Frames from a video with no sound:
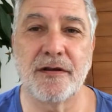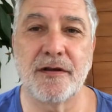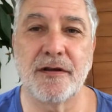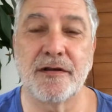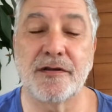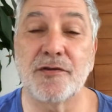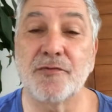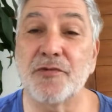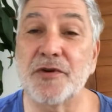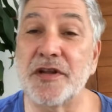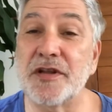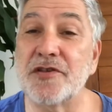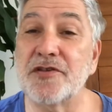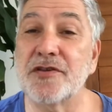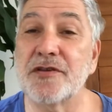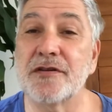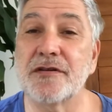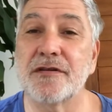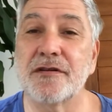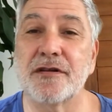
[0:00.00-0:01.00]
The
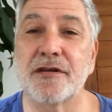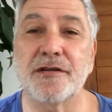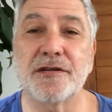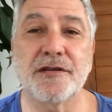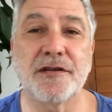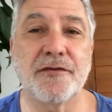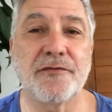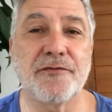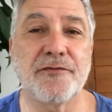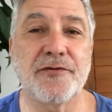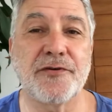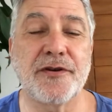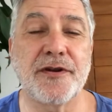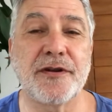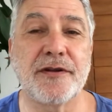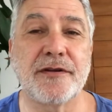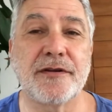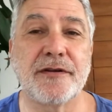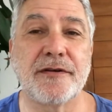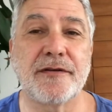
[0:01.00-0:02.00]
religion is
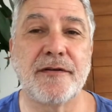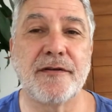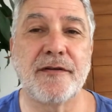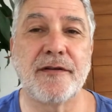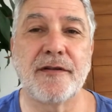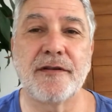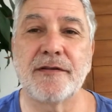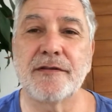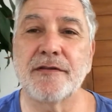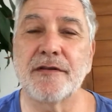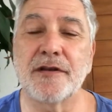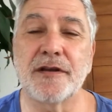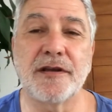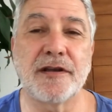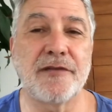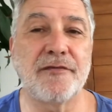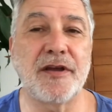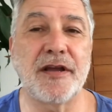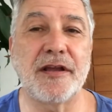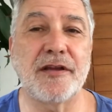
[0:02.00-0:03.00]
different, the
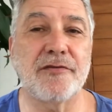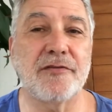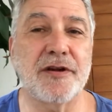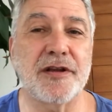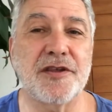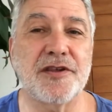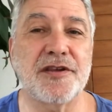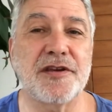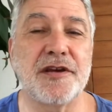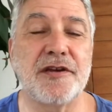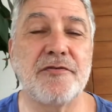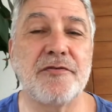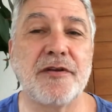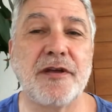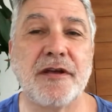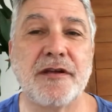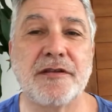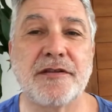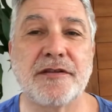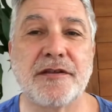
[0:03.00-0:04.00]
living criteria
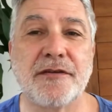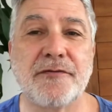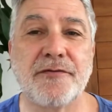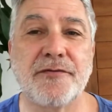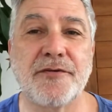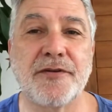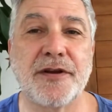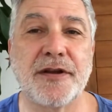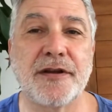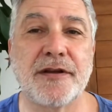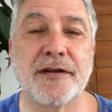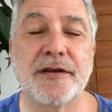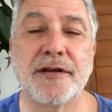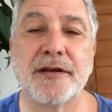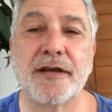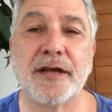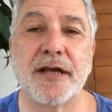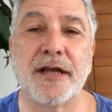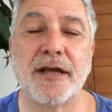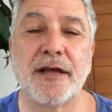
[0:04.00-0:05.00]
is different,
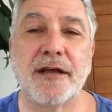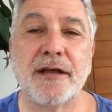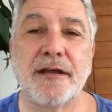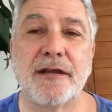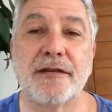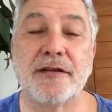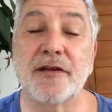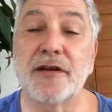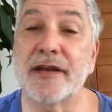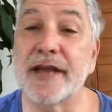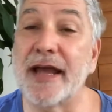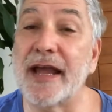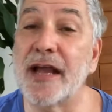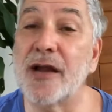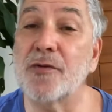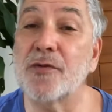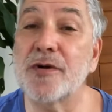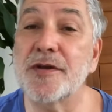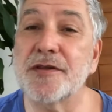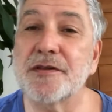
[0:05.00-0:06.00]
the
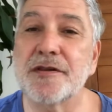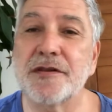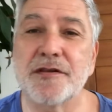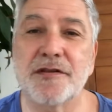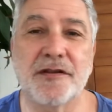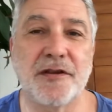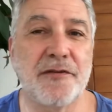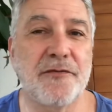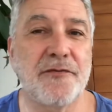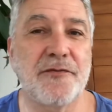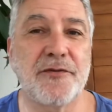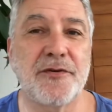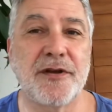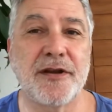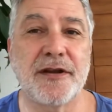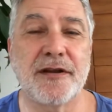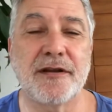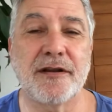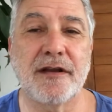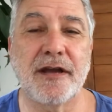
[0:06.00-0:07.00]
language is
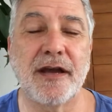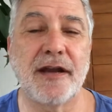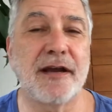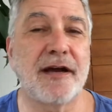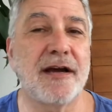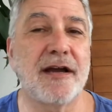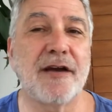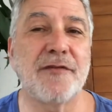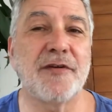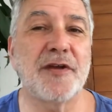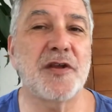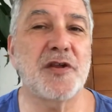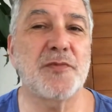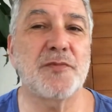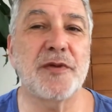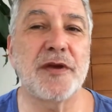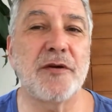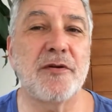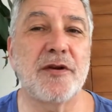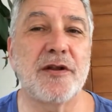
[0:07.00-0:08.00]
different, and I have
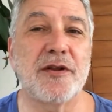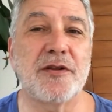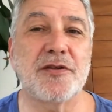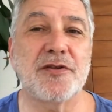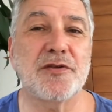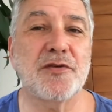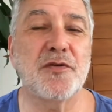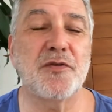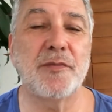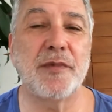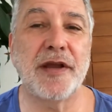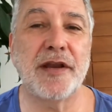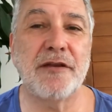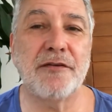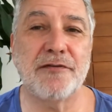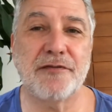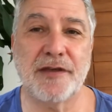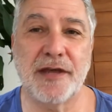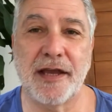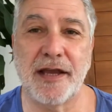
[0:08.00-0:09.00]
experienced so many
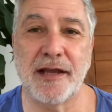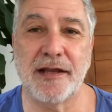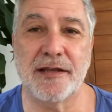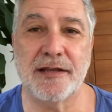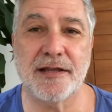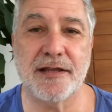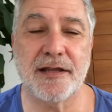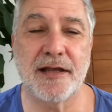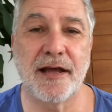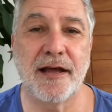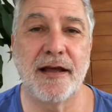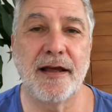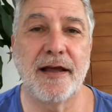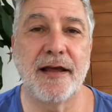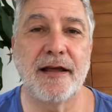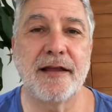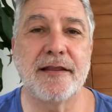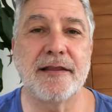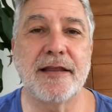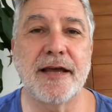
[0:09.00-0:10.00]
things
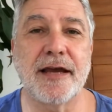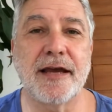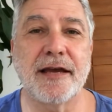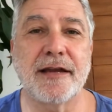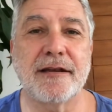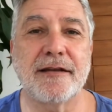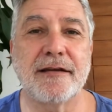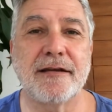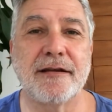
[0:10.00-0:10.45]
that